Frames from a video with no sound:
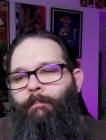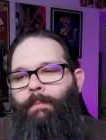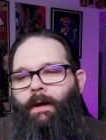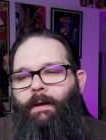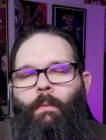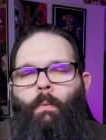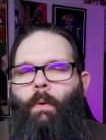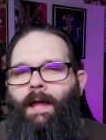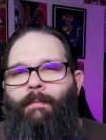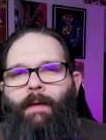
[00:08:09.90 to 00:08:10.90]
But
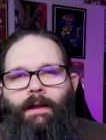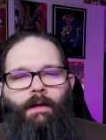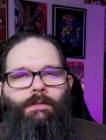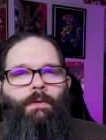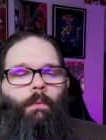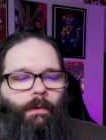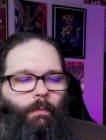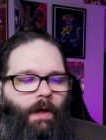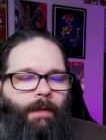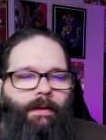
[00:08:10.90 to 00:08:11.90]
why am I not too worried?
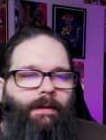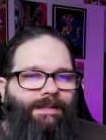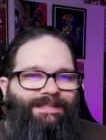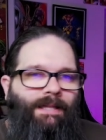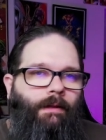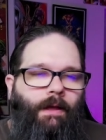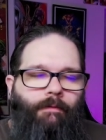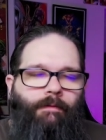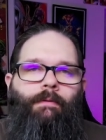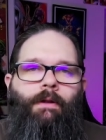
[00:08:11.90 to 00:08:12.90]
Why am I not selling
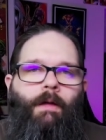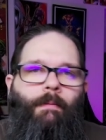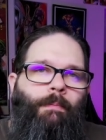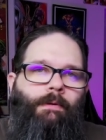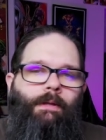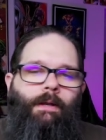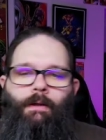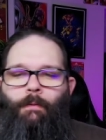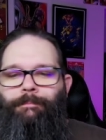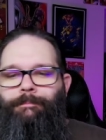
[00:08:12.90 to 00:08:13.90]
off every comic book that I
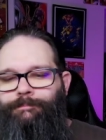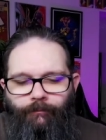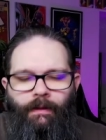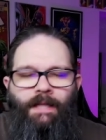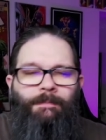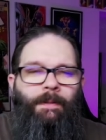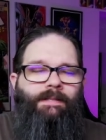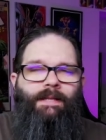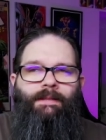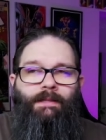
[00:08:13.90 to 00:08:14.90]
own? It's
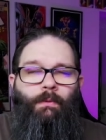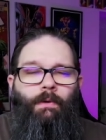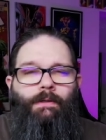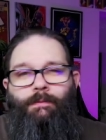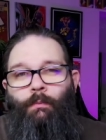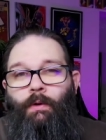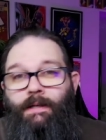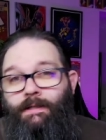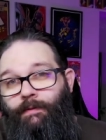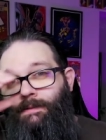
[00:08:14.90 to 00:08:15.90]
because I think that we're we're in
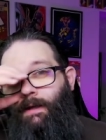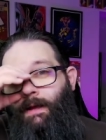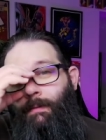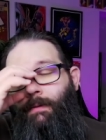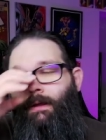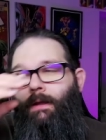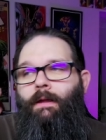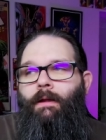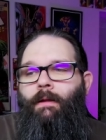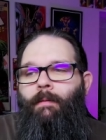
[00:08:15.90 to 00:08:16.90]
a different time.
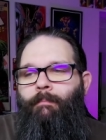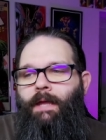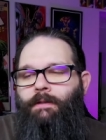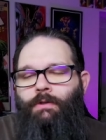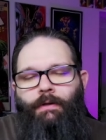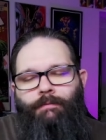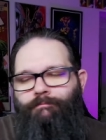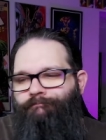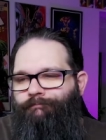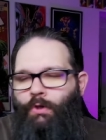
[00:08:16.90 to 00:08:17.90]
It took
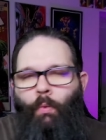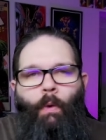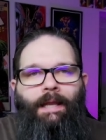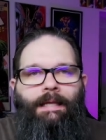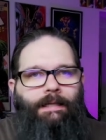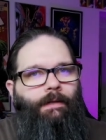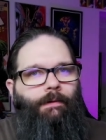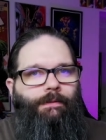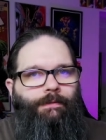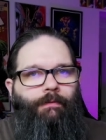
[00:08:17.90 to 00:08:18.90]
20
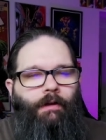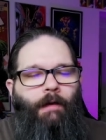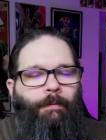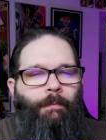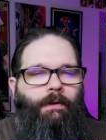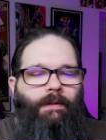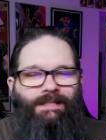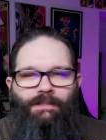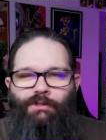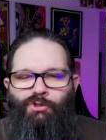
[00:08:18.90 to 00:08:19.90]
years for comic book
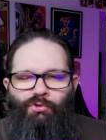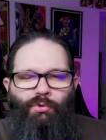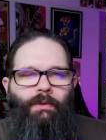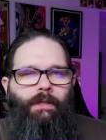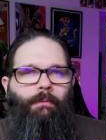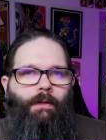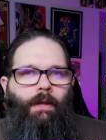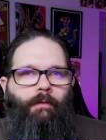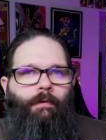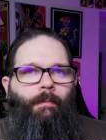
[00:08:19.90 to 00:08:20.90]
collecting to truly
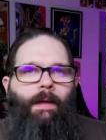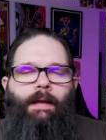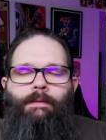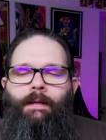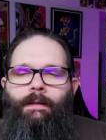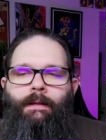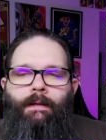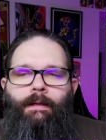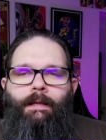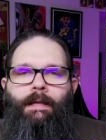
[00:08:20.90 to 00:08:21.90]
recover back then
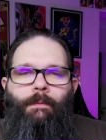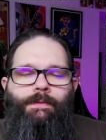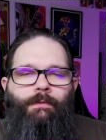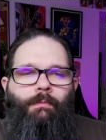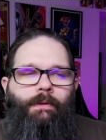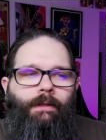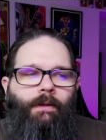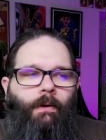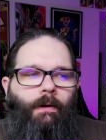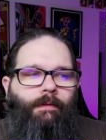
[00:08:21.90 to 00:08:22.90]
it was a really
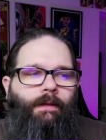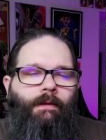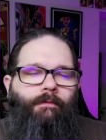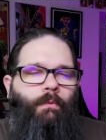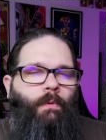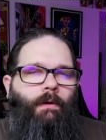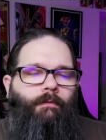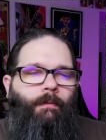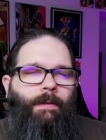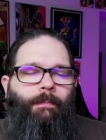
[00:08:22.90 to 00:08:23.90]
hard thing for
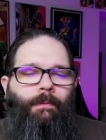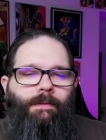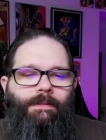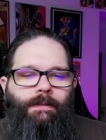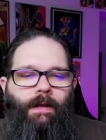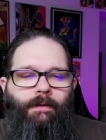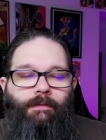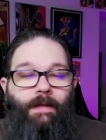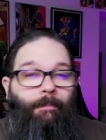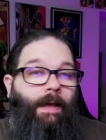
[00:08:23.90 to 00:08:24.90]
for people to kind
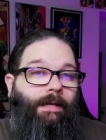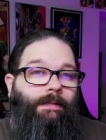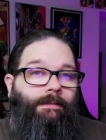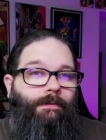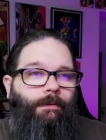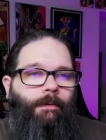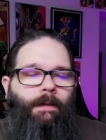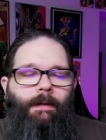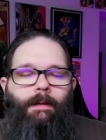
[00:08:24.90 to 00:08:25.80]
of get back into